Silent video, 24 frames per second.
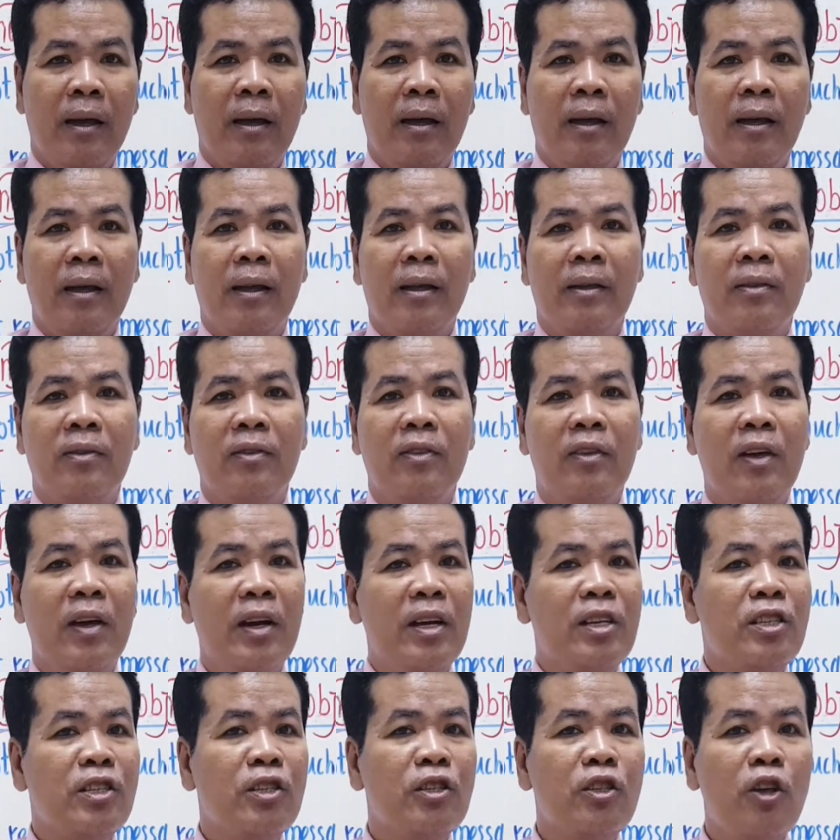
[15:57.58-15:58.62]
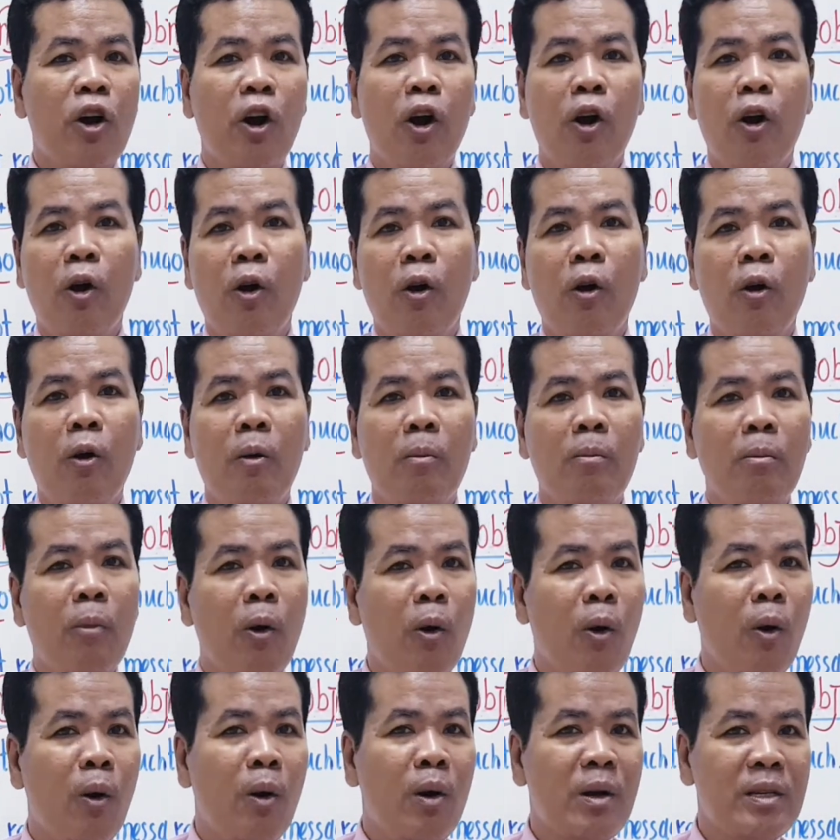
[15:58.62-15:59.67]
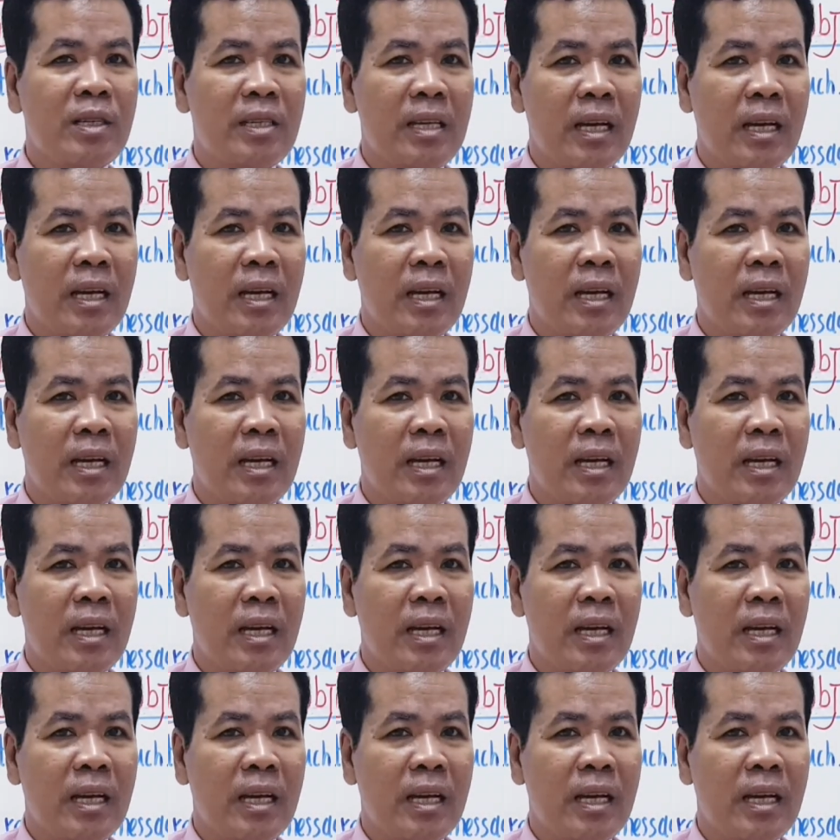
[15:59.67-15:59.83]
there is no more second